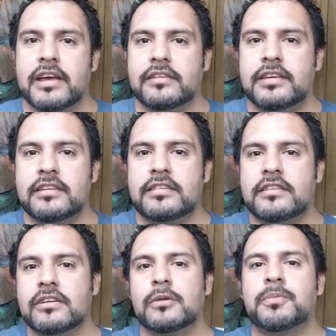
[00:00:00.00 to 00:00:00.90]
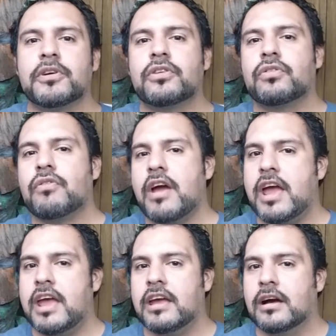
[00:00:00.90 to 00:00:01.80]
Is he still
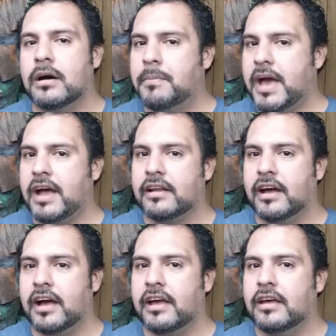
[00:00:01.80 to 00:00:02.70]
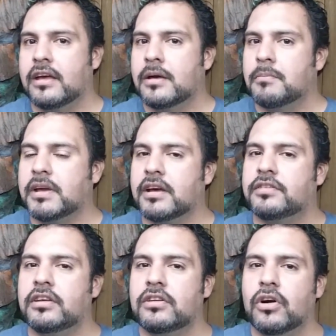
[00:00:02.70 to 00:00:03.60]
portraying a bad guy
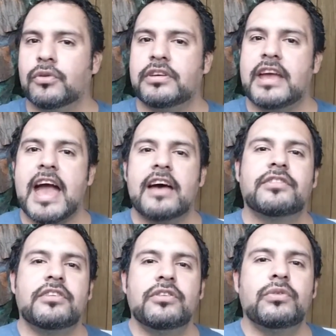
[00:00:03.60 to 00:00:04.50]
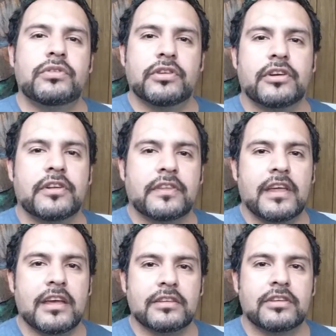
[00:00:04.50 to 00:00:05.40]
because he knows he has to do certain
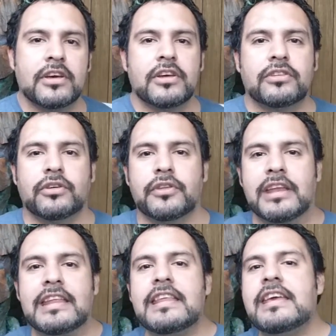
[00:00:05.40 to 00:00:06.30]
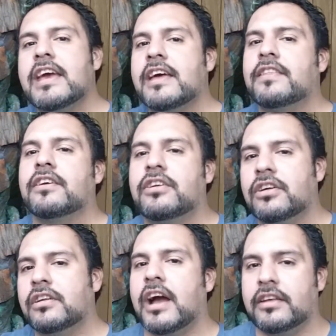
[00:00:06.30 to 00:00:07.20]
things so that in the end the
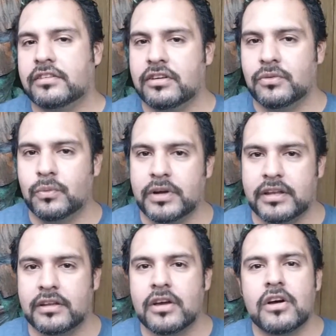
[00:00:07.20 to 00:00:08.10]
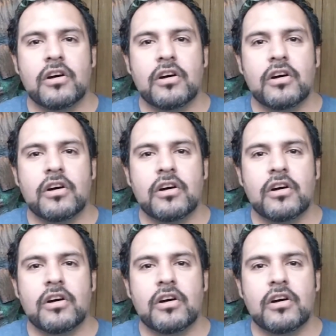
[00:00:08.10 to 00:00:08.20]
good guys can win?